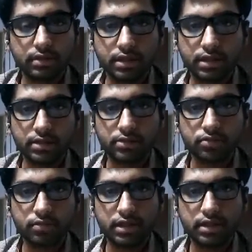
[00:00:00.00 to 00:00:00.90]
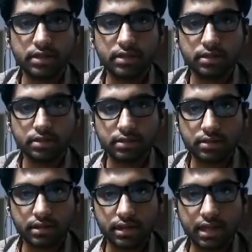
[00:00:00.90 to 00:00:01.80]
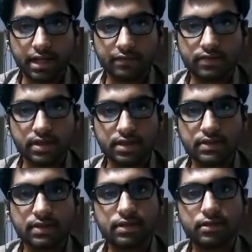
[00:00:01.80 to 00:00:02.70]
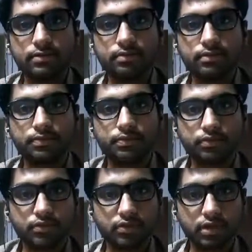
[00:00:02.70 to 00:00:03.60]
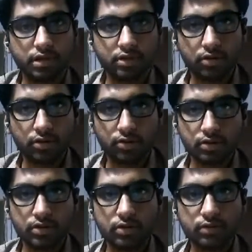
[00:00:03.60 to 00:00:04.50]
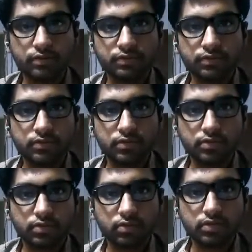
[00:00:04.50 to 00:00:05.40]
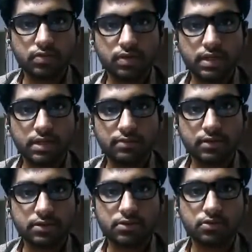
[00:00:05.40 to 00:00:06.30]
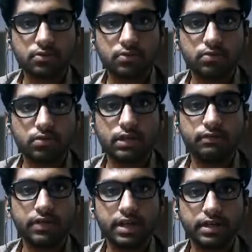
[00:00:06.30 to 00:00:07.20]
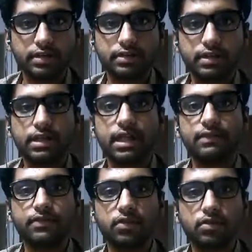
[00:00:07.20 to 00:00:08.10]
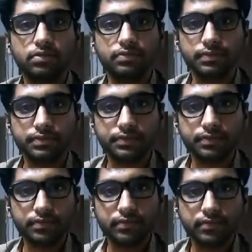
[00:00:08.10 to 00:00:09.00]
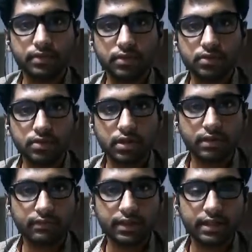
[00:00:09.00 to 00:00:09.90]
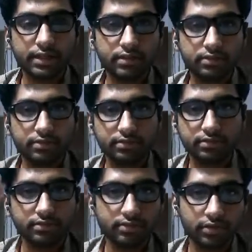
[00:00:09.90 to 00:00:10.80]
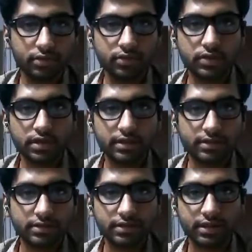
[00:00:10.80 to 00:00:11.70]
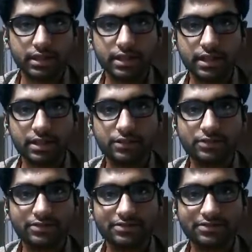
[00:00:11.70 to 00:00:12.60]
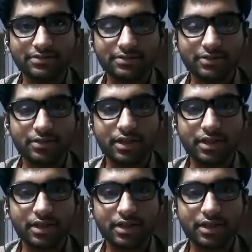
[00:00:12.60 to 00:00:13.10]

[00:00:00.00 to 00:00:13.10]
and to make the lives easier. It also was being able to invent telephone so that we can use it right now, so